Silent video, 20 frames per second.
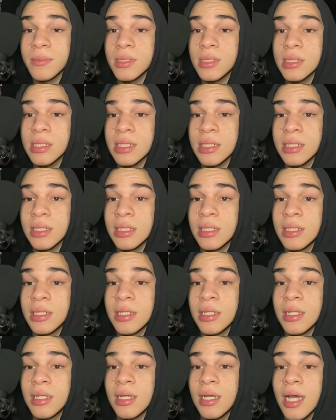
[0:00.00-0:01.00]
And
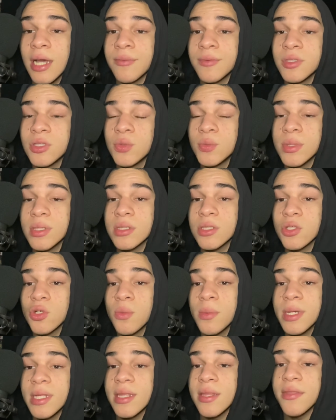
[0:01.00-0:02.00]
I was doing so
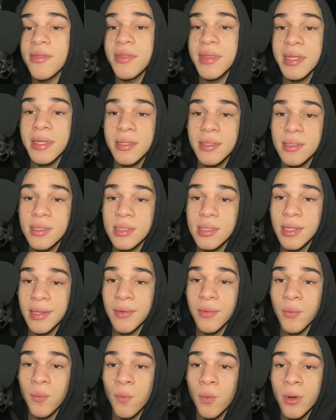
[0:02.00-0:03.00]
many things
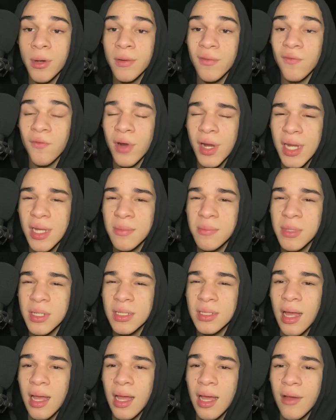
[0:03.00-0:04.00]
that weren't right
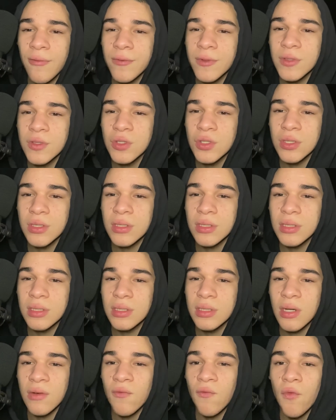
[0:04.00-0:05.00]
because I was just
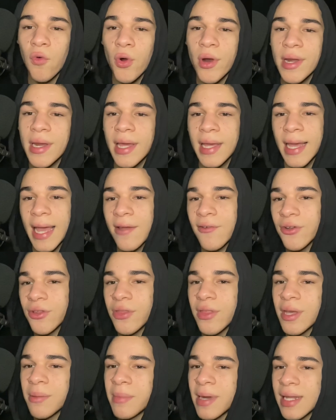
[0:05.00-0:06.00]
avoiding
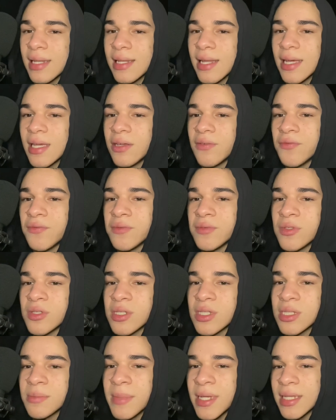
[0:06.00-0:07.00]
everything in my life
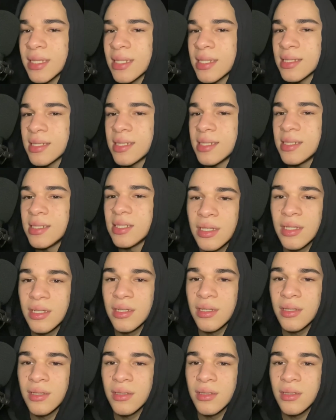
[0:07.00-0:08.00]
just to make things easier.
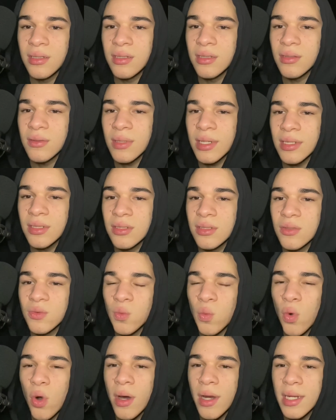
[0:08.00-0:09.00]
I just
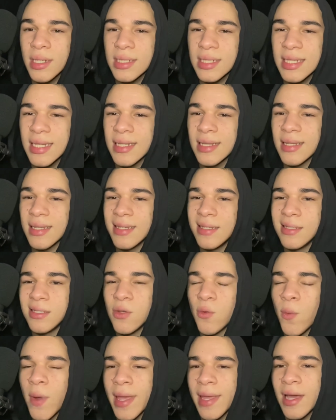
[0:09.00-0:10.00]
wanted to get the easy
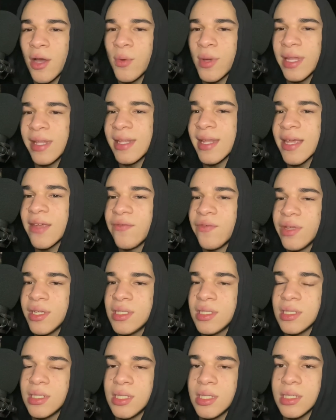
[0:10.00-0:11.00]
way out. And life
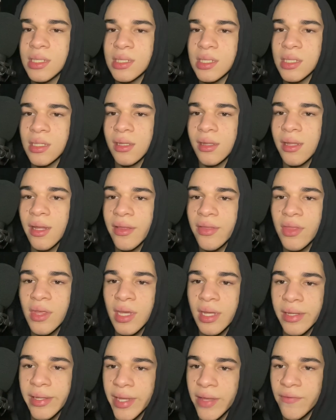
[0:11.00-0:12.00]
isn't easy. Nothing
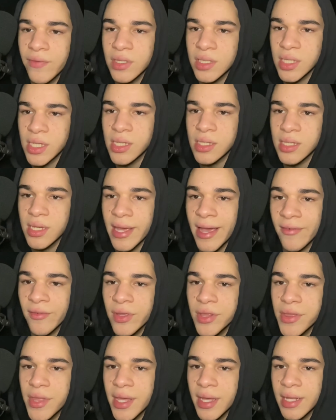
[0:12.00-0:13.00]
in life is easy.
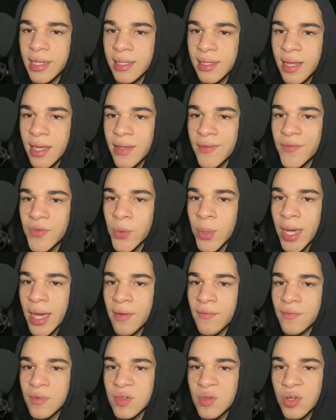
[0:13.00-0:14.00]
Everything in life, you
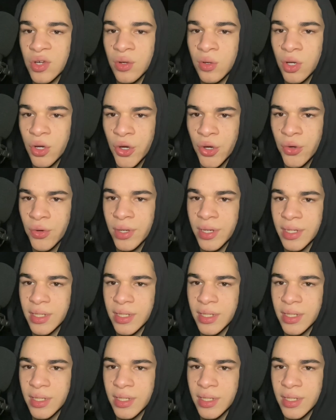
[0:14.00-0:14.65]
have to earn it.